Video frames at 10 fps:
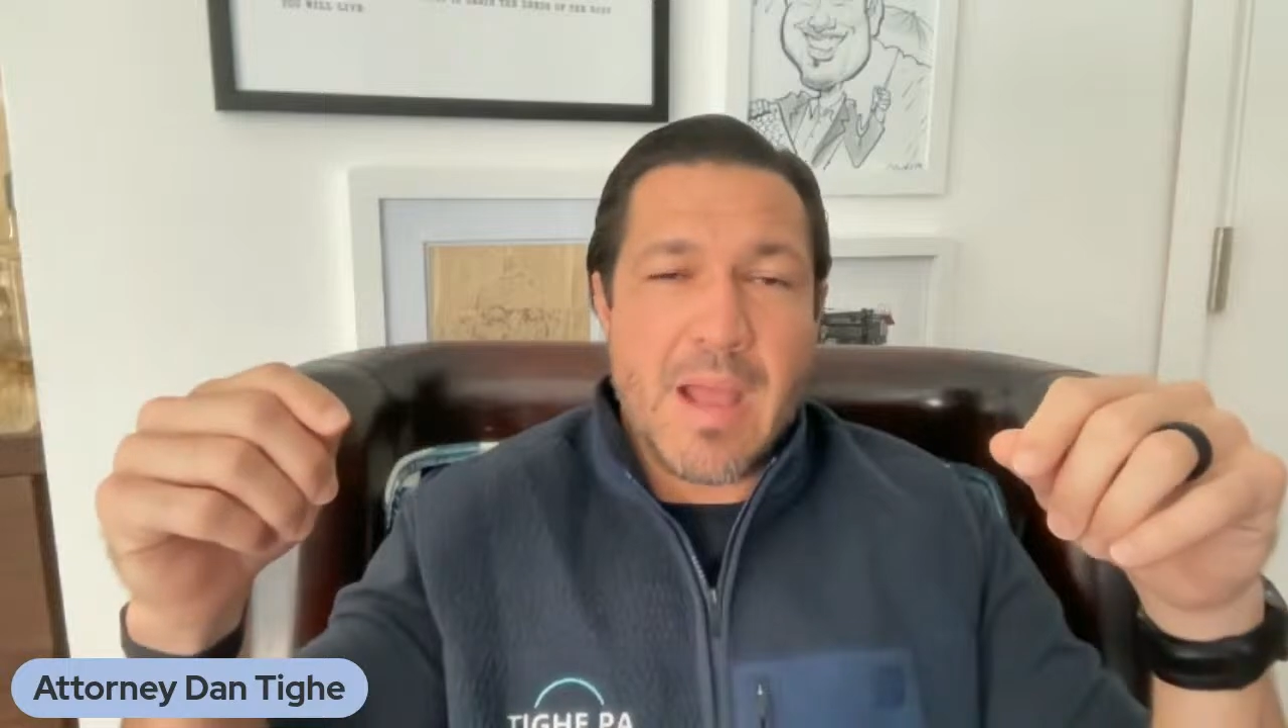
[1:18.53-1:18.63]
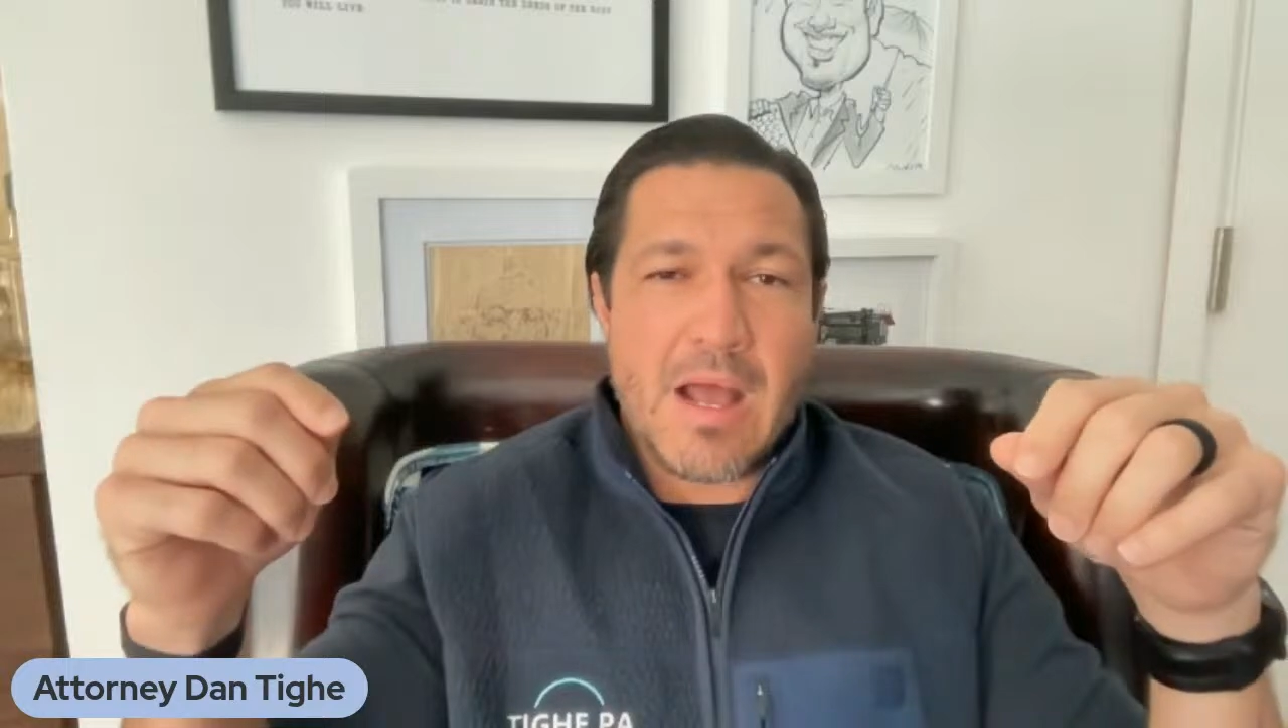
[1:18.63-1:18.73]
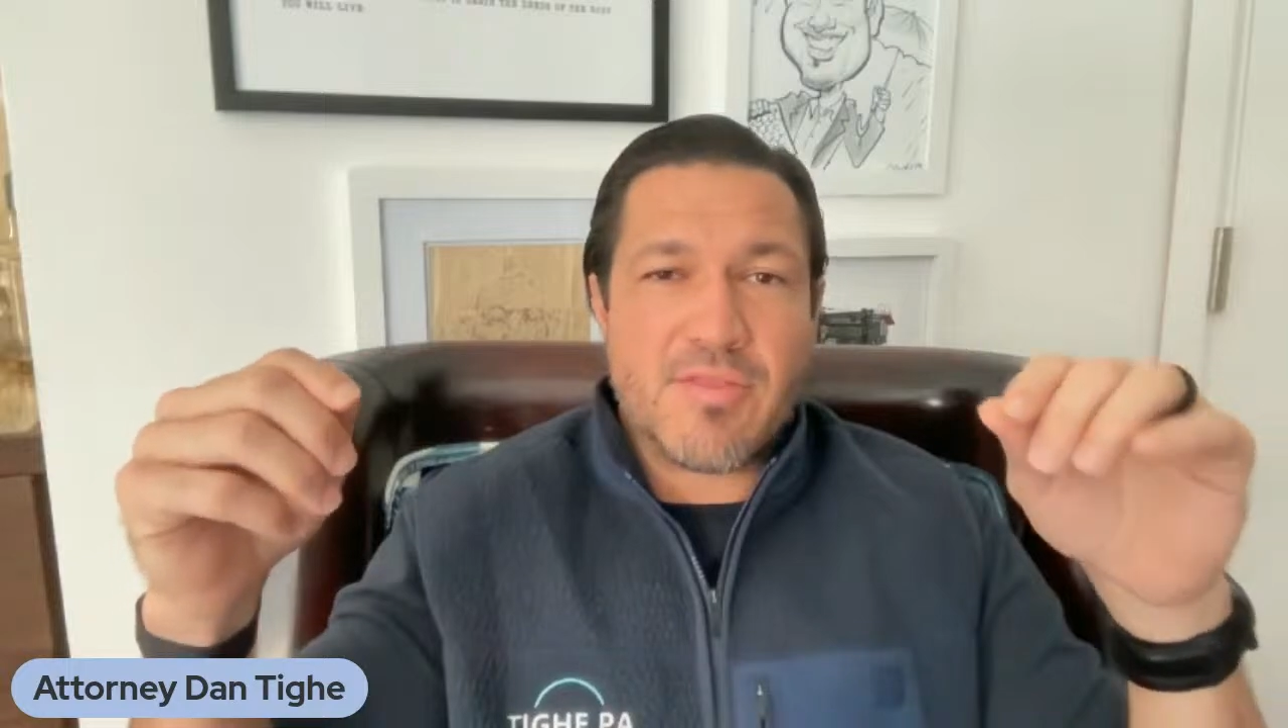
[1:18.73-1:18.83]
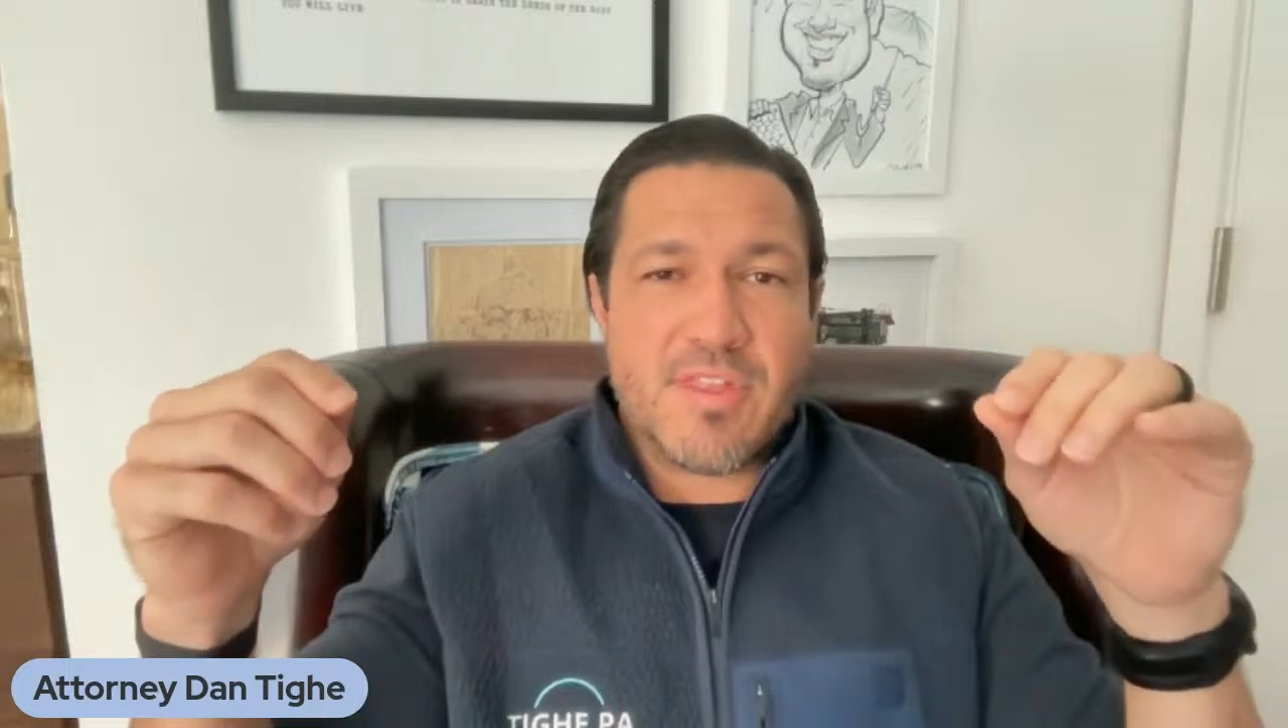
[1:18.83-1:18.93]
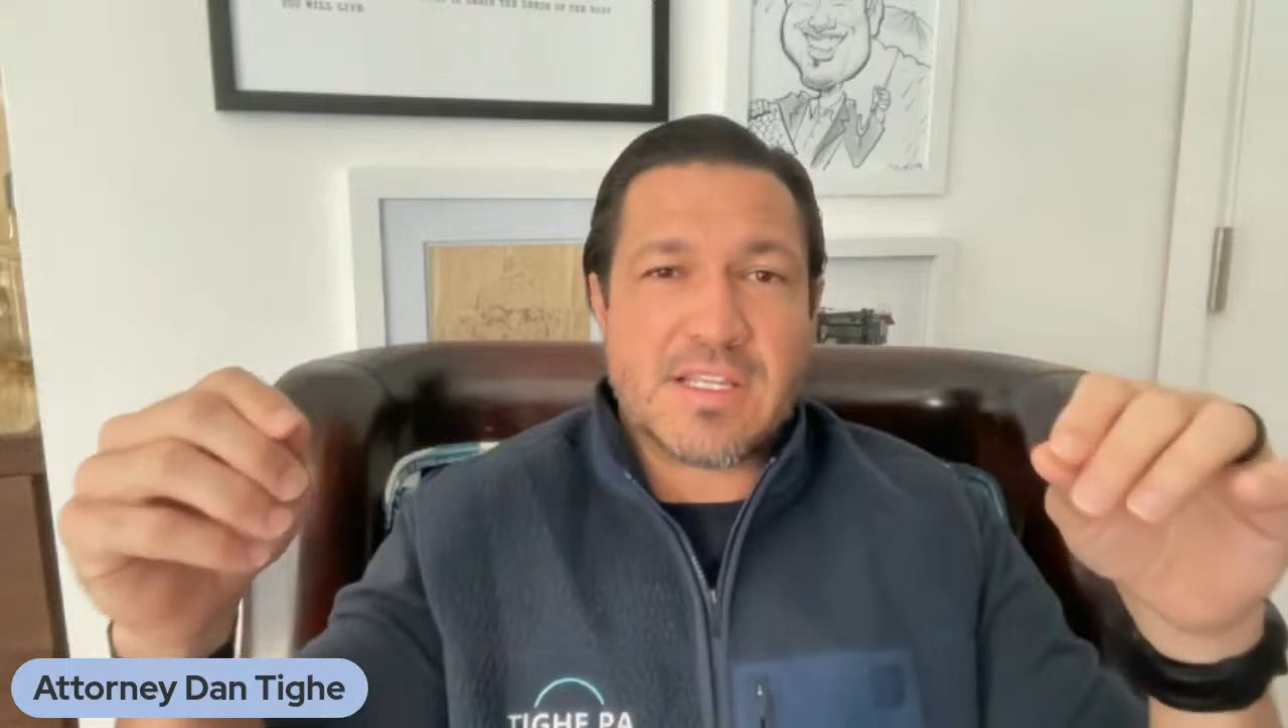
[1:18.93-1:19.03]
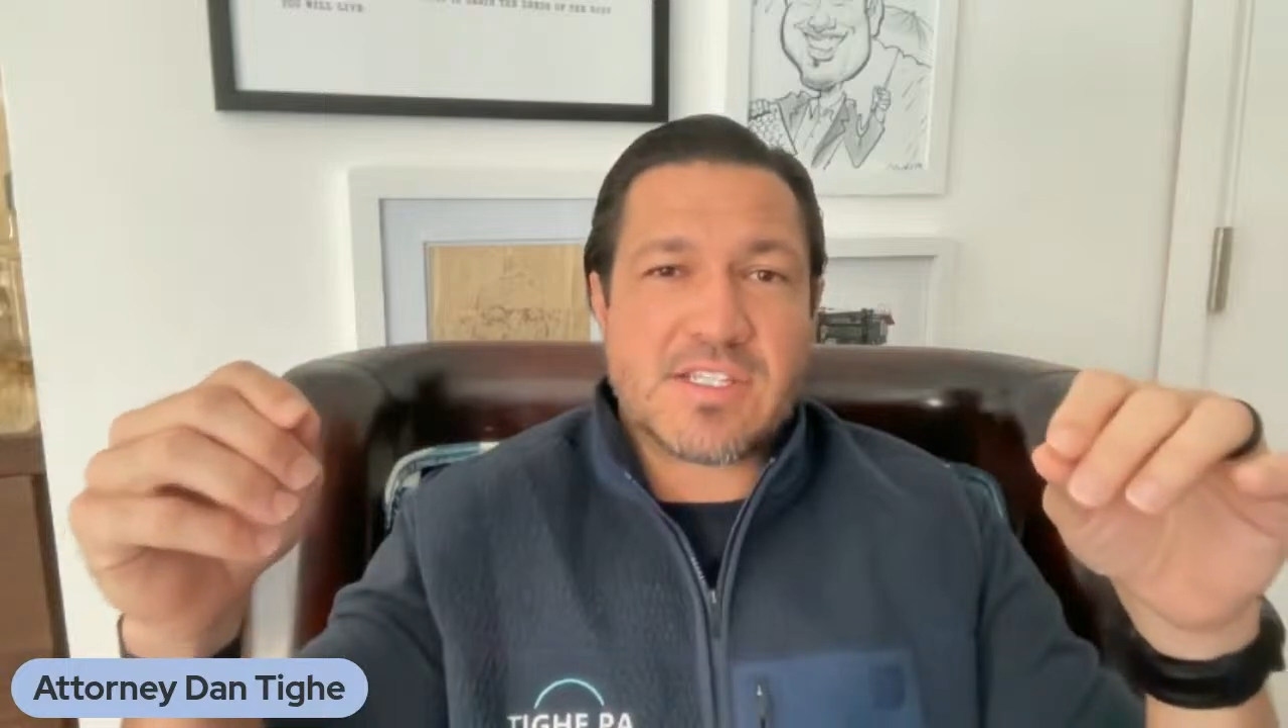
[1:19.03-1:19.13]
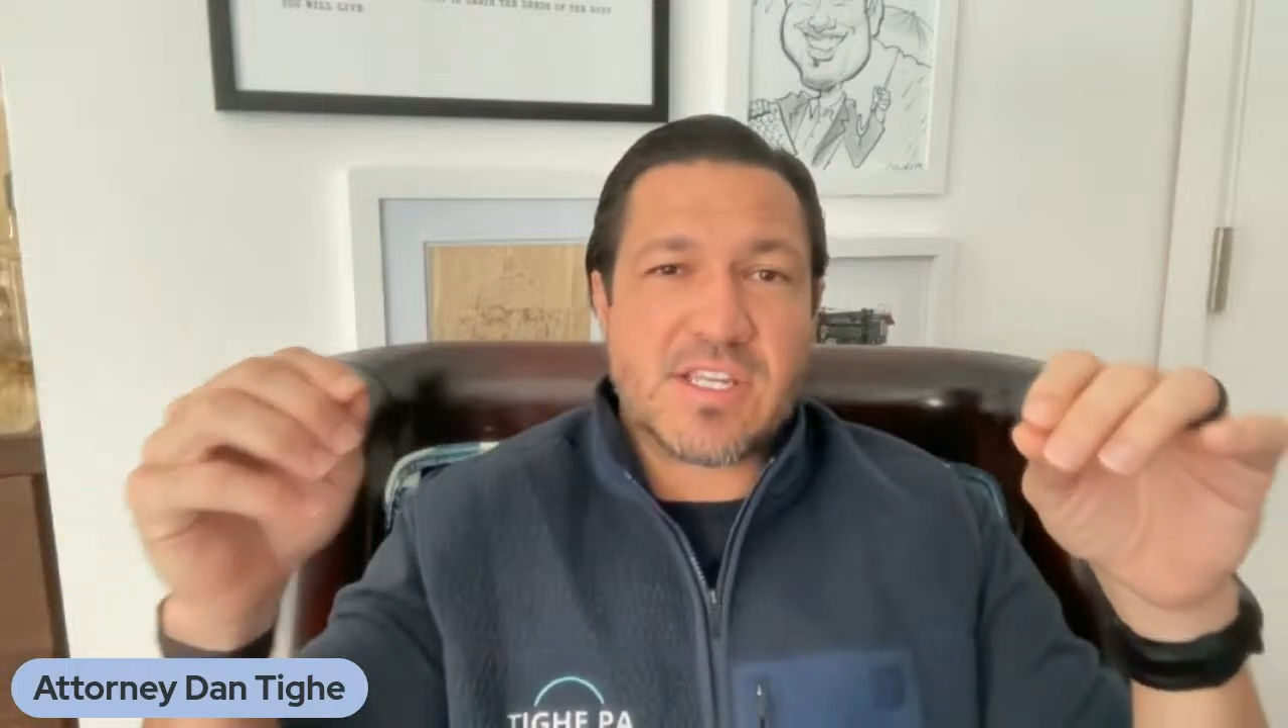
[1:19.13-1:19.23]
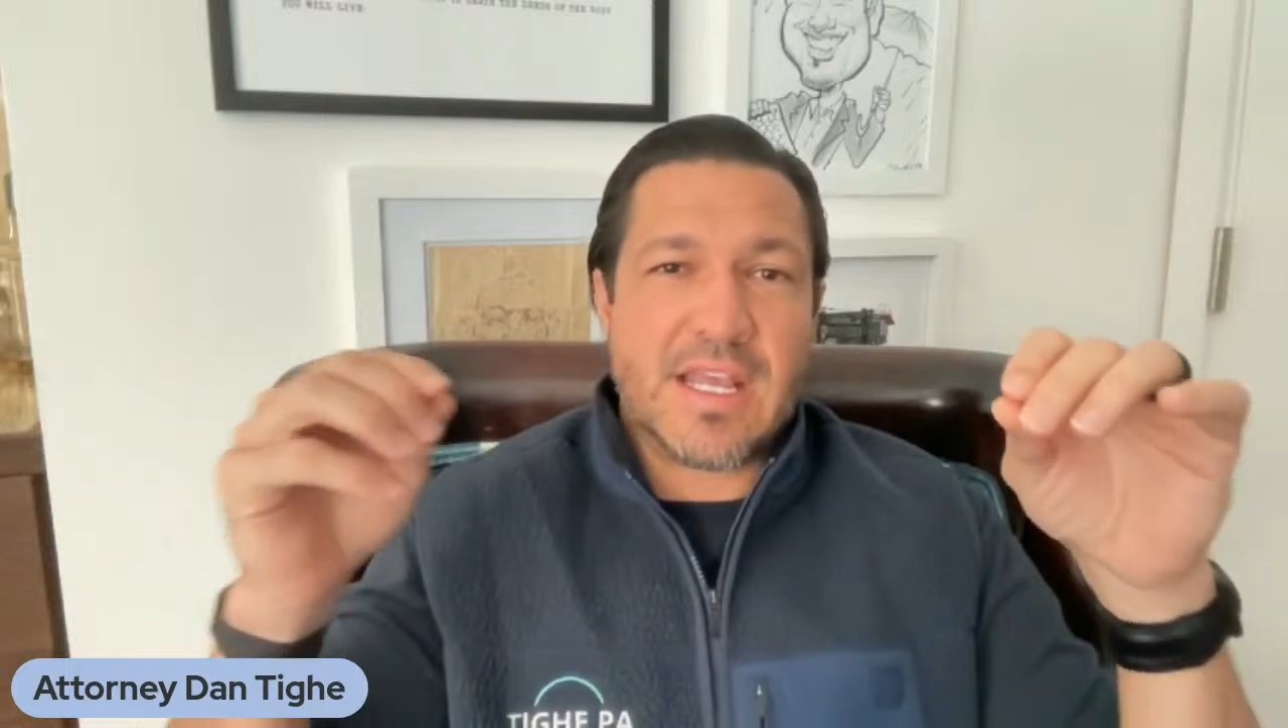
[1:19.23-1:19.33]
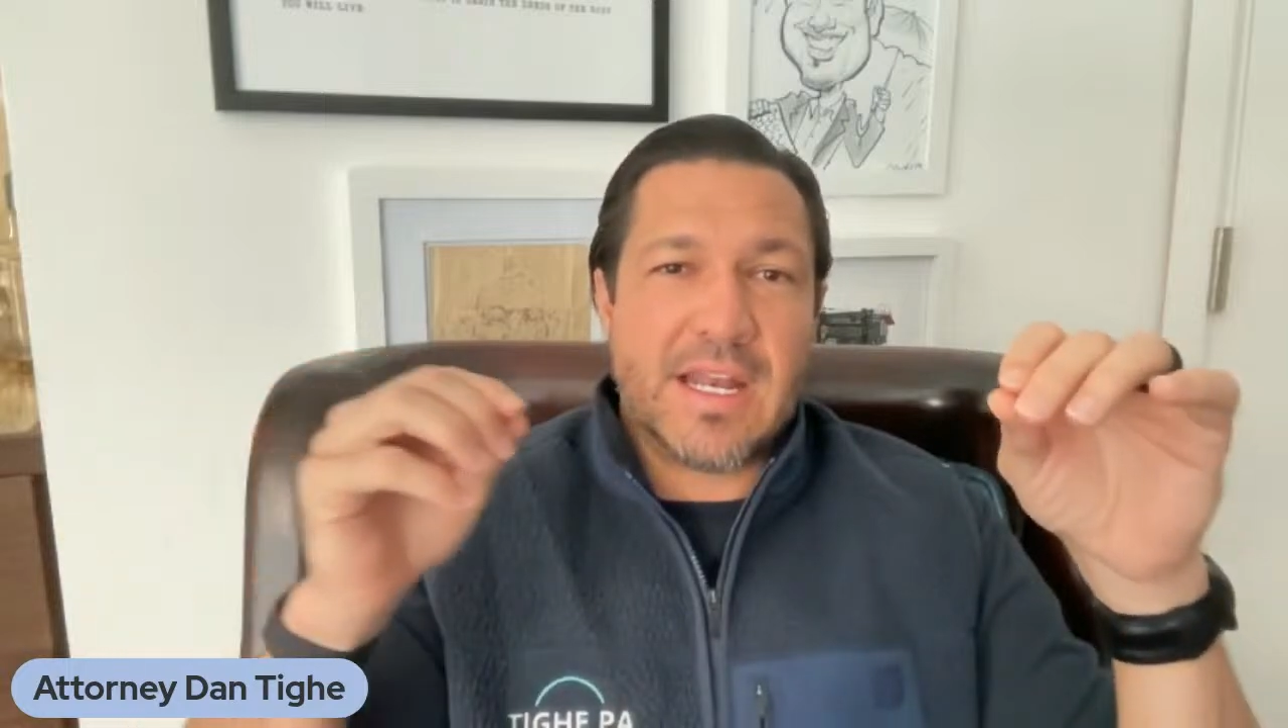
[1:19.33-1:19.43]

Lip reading: about this